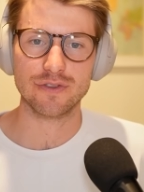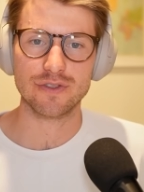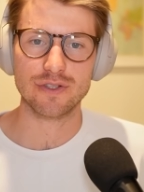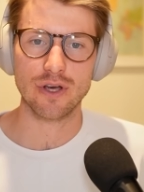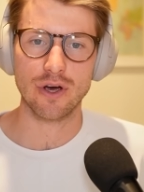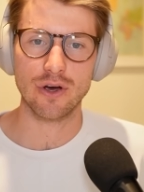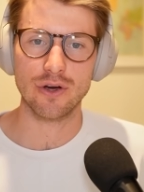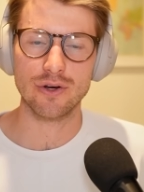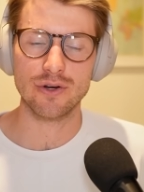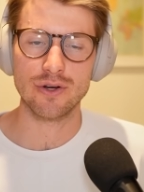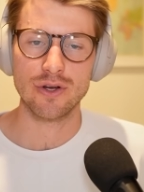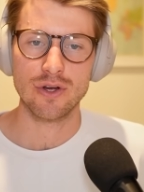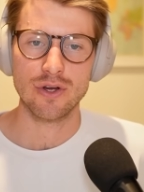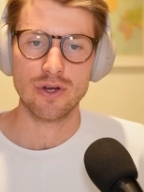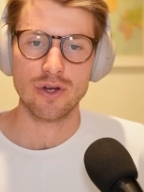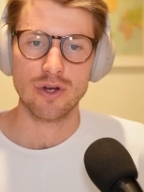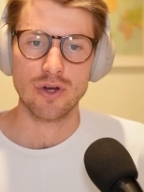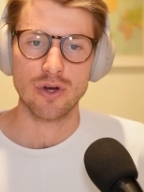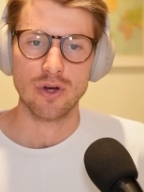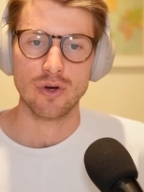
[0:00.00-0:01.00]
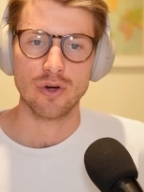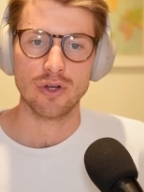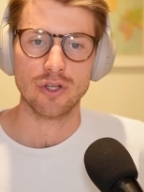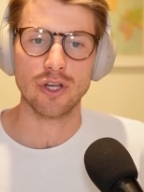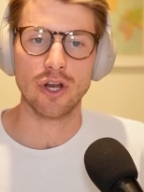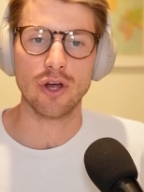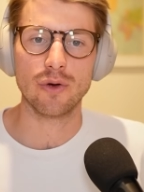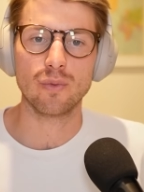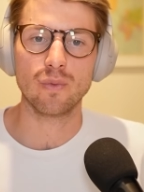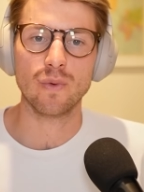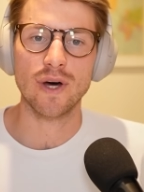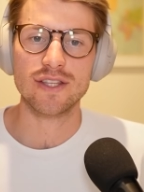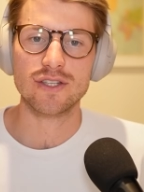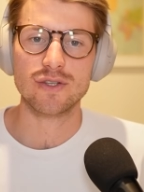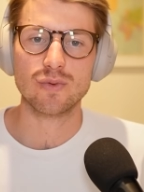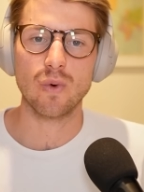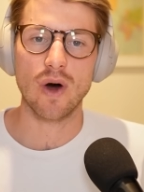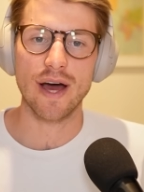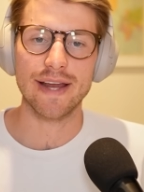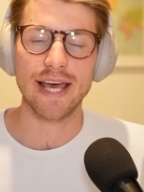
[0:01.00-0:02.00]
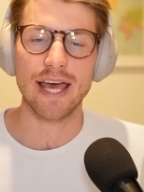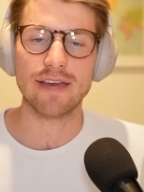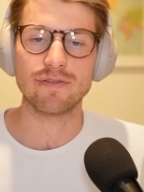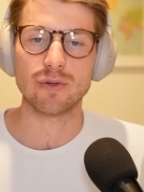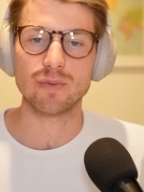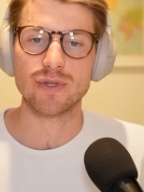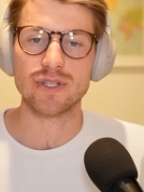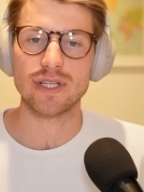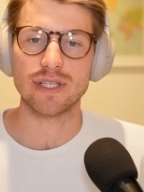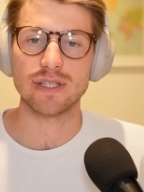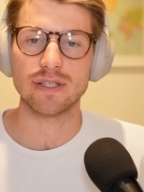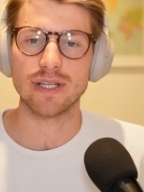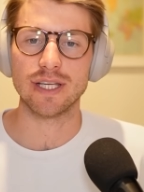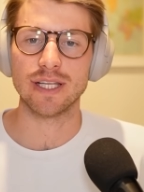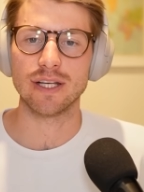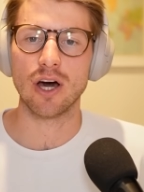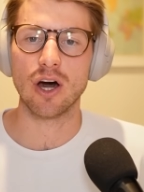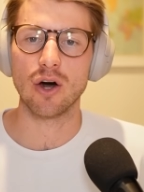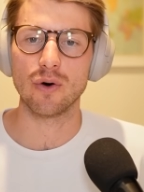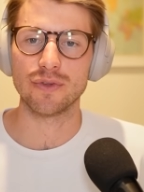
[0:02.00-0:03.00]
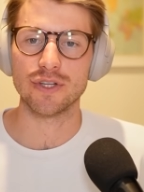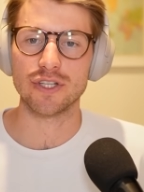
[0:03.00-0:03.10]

So, once Whitehaven was in Holt